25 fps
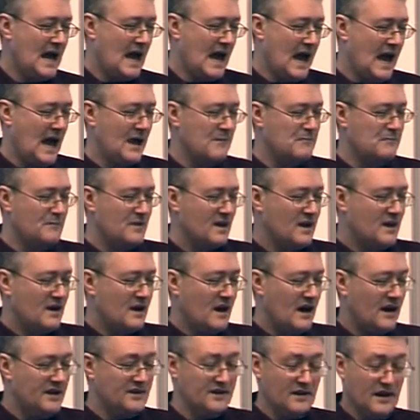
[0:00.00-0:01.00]

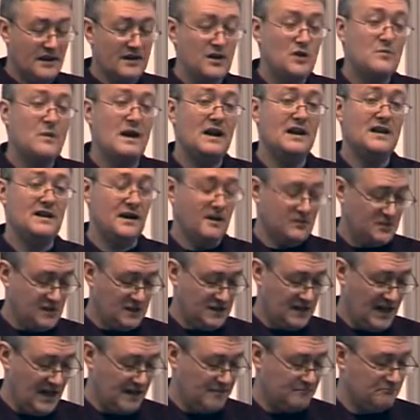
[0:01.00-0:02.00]
And you barely
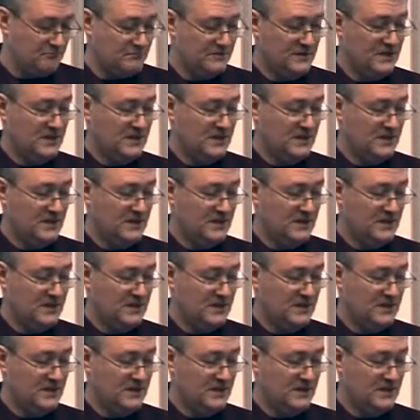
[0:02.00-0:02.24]
notice that.